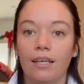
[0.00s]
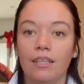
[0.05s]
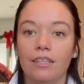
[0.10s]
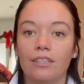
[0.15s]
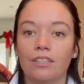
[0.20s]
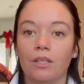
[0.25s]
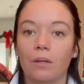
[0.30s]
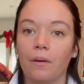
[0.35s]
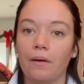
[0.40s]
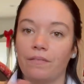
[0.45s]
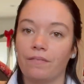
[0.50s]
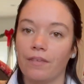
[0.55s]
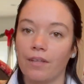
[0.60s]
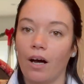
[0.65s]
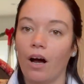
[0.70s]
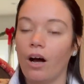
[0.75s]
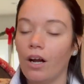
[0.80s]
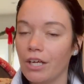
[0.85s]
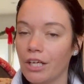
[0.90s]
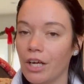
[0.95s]
So if the
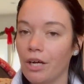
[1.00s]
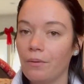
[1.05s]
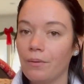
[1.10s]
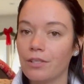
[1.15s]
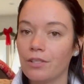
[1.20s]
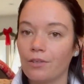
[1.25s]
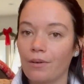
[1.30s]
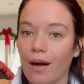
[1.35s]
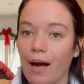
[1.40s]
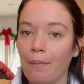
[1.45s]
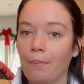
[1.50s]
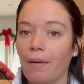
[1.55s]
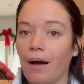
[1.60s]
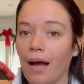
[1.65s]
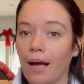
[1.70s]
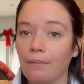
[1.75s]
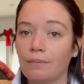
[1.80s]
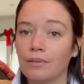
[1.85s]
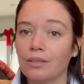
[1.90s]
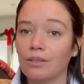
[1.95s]
audio is crap,
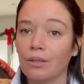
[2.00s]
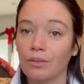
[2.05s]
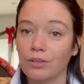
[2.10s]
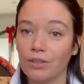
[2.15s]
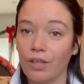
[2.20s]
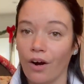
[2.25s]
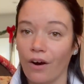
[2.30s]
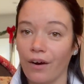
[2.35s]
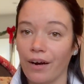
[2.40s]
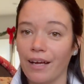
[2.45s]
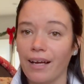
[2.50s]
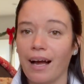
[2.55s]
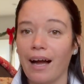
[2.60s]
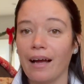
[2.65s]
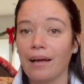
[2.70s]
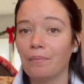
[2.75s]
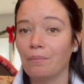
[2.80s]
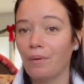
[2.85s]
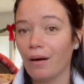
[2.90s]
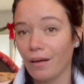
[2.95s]
I'm so sorry. I
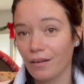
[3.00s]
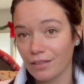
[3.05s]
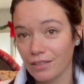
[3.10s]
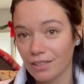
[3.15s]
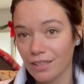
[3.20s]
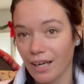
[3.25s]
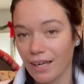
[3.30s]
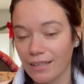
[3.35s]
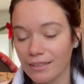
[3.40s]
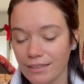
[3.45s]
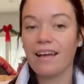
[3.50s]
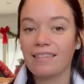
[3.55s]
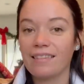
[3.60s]
apologize.